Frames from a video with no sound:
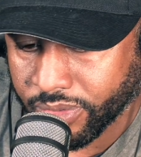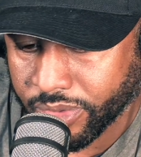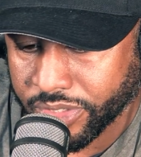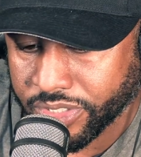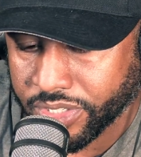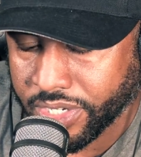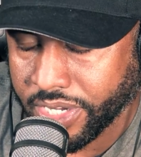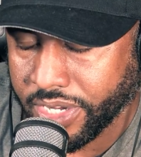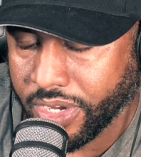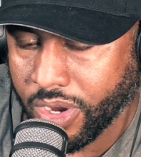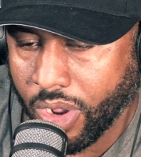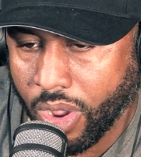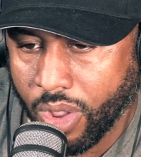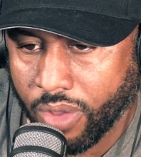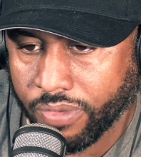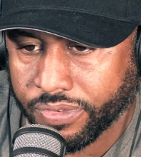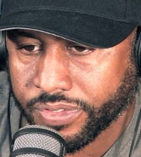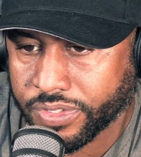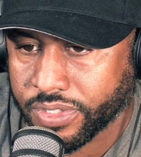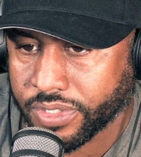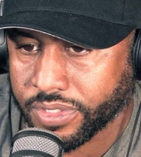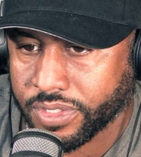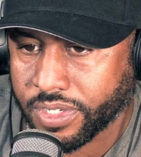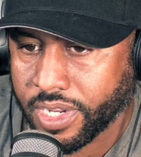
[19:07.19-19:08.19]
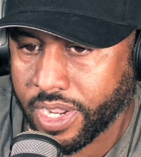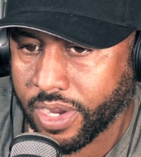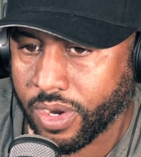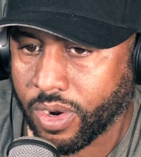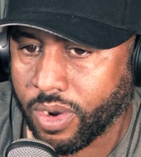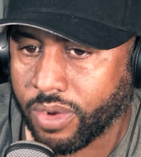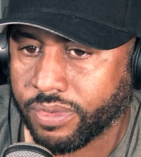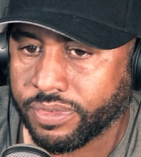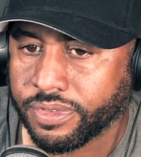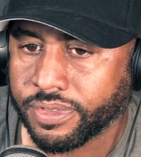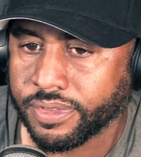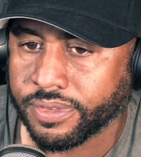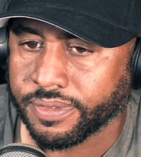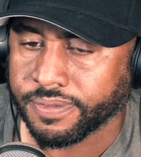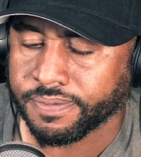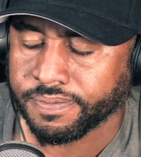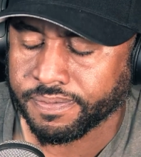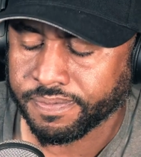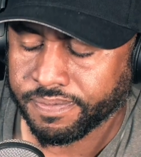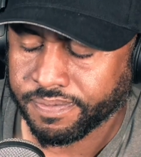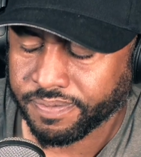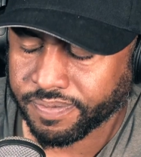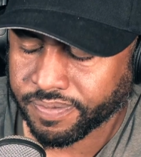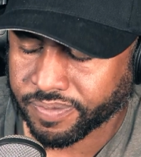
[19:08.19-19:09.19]
We seen the officers get off.
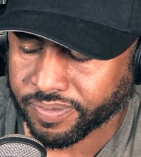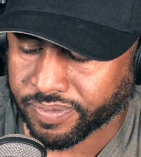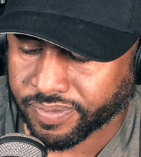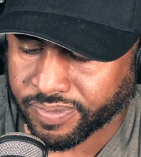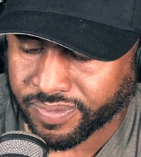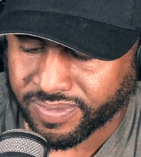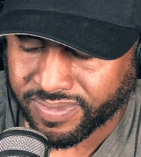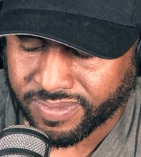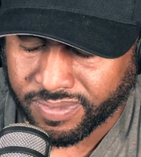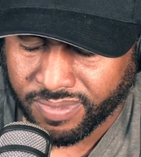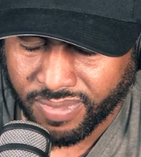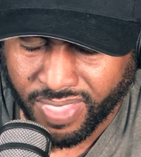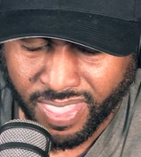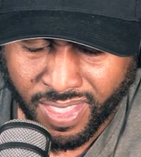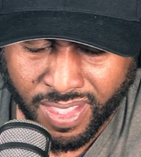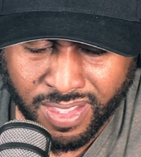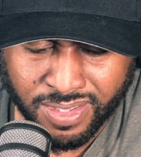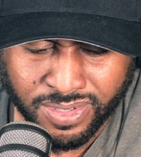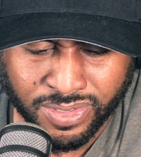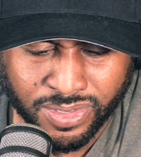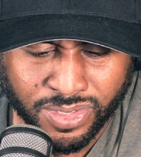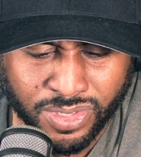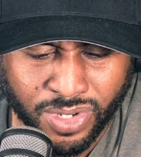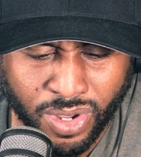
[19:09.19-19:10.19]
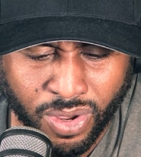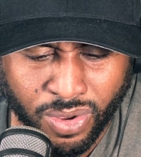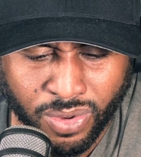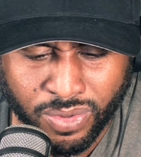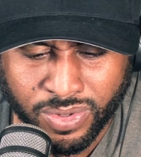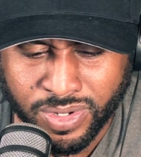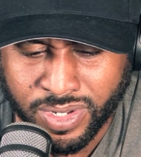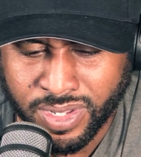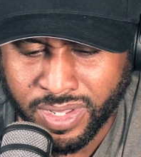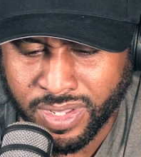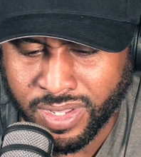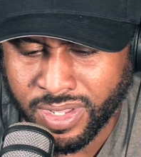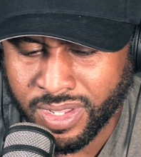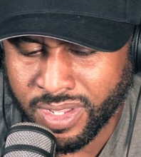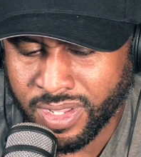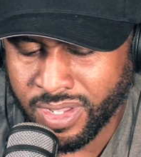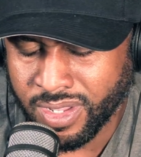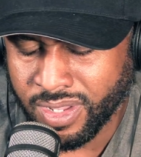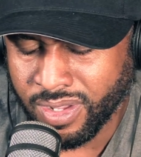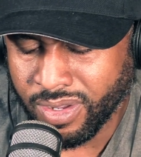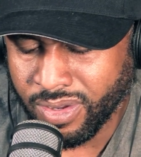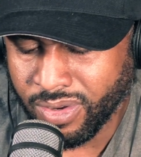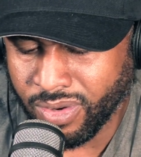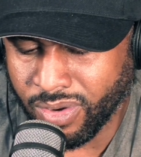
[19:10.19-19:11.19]
So
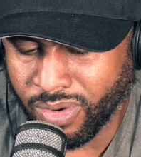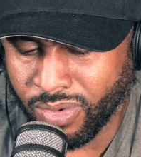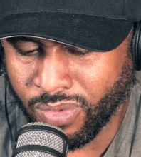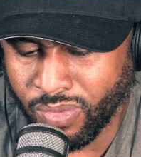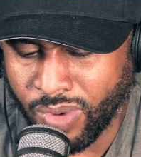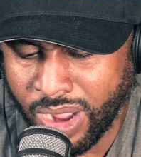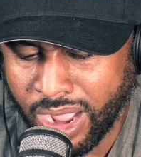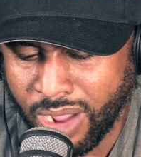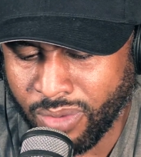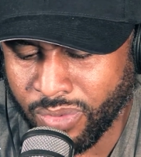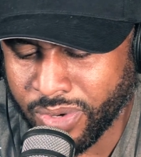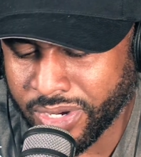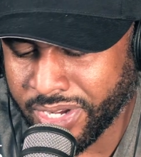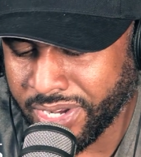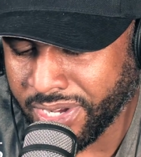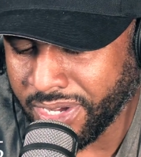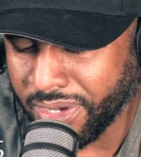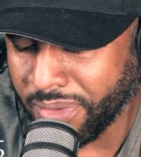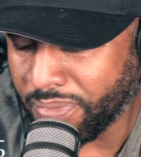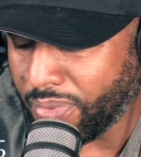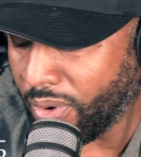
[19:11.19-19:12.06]
why would any